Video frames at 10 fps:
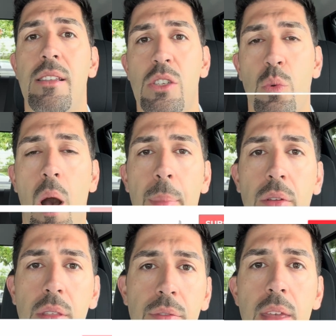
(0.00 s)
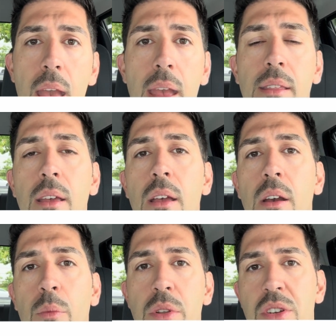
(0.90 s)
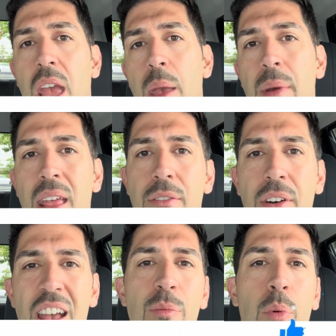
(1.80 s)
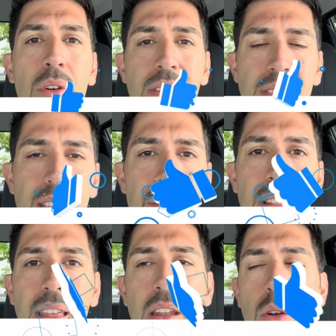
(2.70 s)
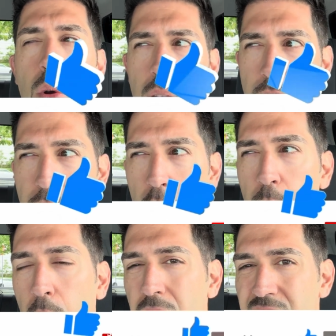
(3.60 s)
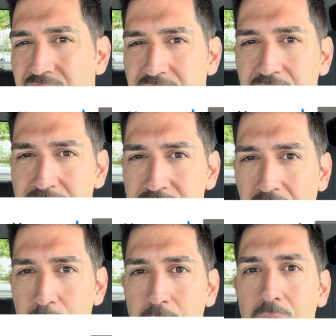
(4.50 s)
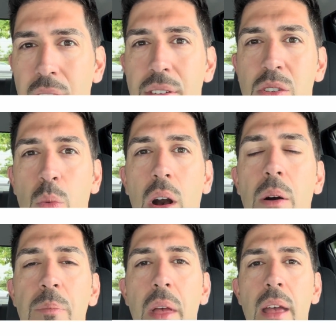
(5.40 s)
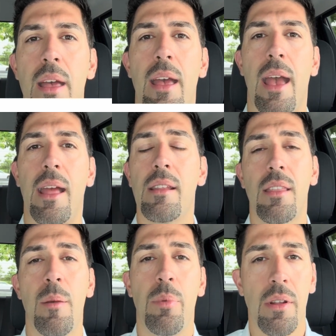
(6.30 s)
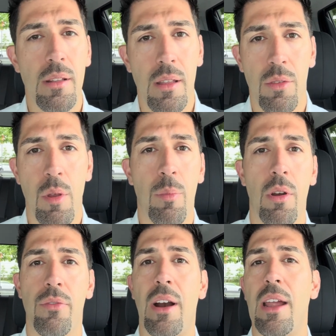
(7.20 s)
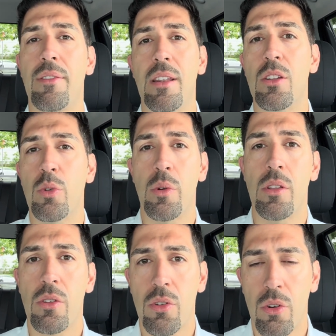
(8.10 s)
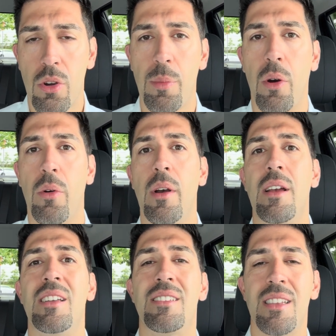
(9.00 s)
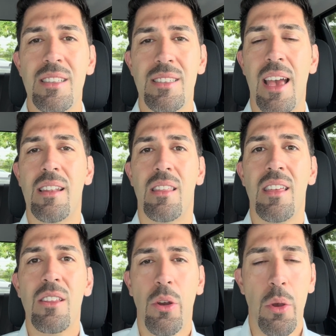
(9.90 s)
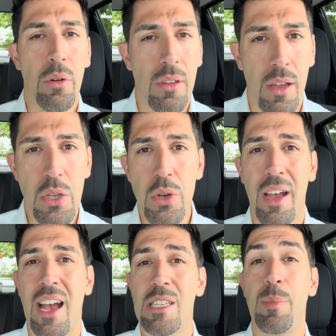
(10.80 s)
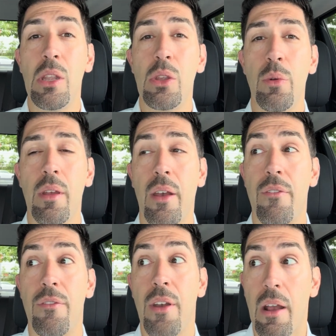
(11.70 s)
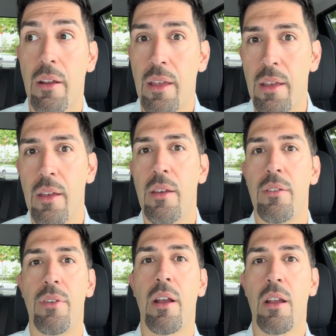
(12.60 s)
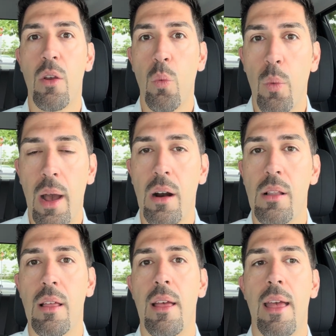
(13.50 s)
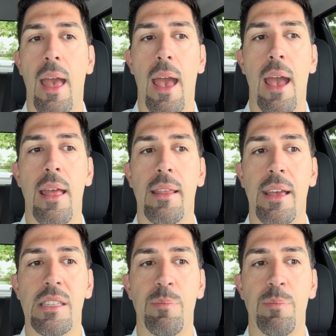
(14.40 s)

to swap out the V8, which came in a 5.7 liter or a 4.6, I believe, as well. And they put in the 3.5 liter twin turbo. Since then, the Toyota Tundra has been doing very, very well, and it's